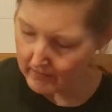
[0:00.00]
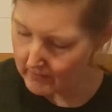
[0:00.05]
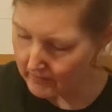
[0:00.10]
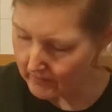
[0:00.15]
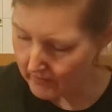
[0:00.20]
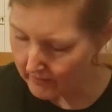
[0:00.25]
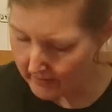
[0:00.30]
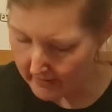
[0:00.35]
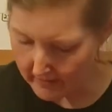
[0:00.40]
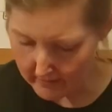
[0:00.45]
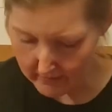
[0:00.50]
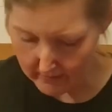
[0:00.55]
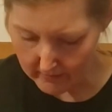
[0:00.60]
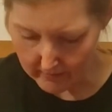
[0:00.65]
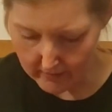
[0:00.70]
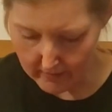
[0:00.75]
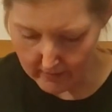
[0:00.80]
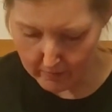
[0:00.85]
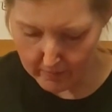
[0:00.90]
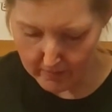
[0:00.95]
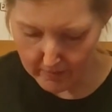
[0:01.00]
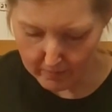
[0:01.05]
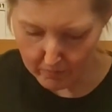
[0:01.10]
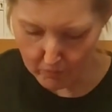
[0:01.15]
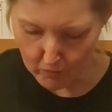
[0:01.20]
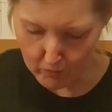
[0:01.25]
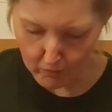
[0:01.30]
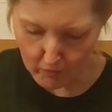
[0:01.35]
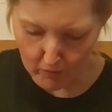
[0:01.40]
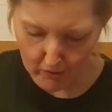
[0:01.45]
I'll add a little bit
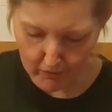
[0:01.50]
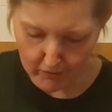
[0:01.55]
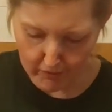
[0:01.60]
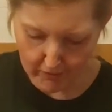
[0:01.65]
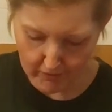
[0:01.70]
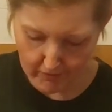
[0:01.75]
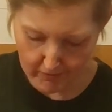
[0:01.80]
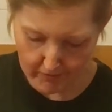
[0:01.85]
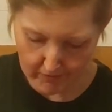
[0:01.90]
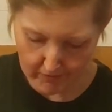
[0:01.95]
more water.